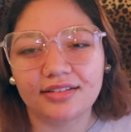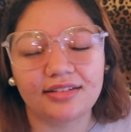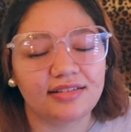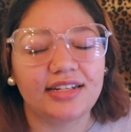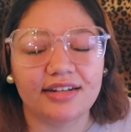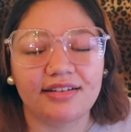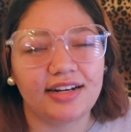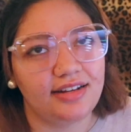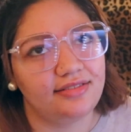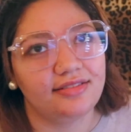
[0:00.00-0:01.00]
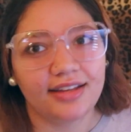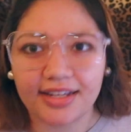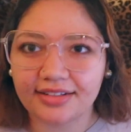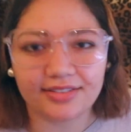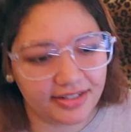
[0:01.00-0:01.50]
You don't need it right now.
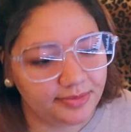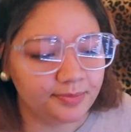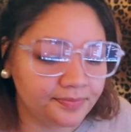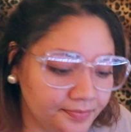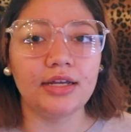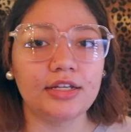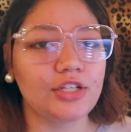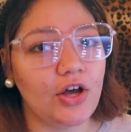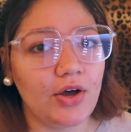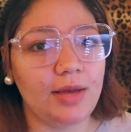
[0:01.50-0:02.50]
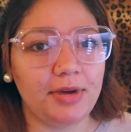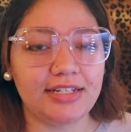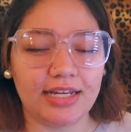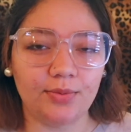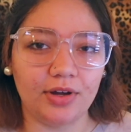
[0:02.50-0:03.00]
Okay. So in my
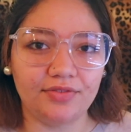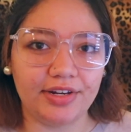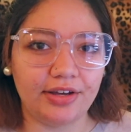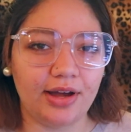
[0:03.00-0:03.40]
day one video,